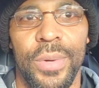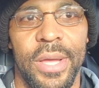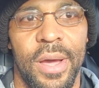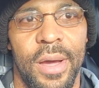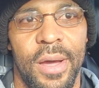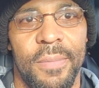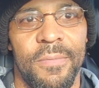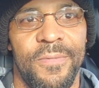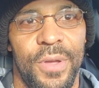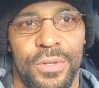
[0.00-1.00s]
the
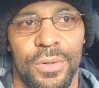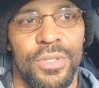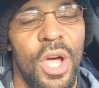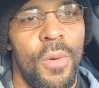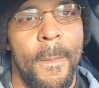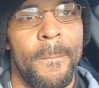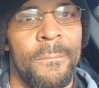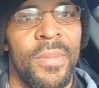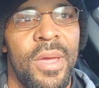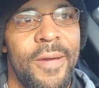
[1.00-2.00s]
filter. So
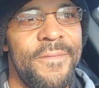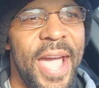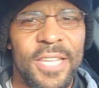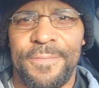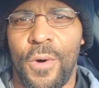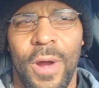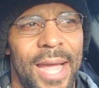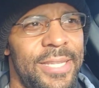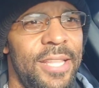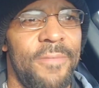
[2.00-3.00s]
fast
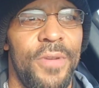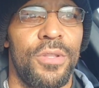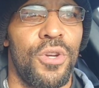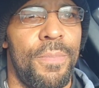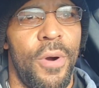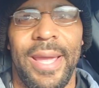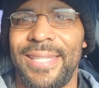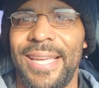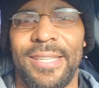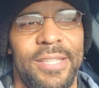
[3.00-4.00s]
forward, I take the filter apart.
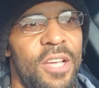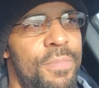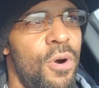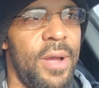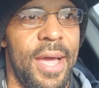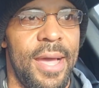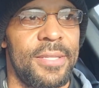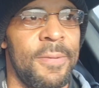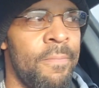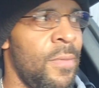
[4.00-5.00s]
It's easy to take apart,
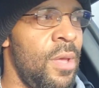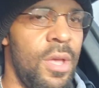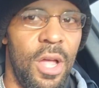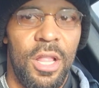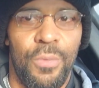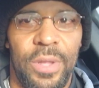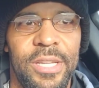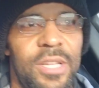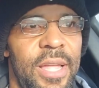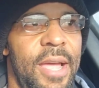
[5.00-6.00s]
guys. Clip
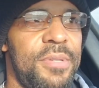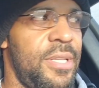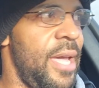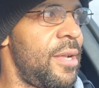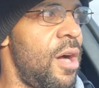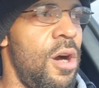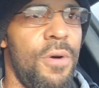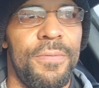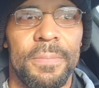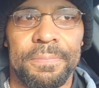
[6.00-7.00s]
release clamps, take it
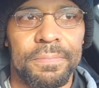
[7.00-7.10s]
off.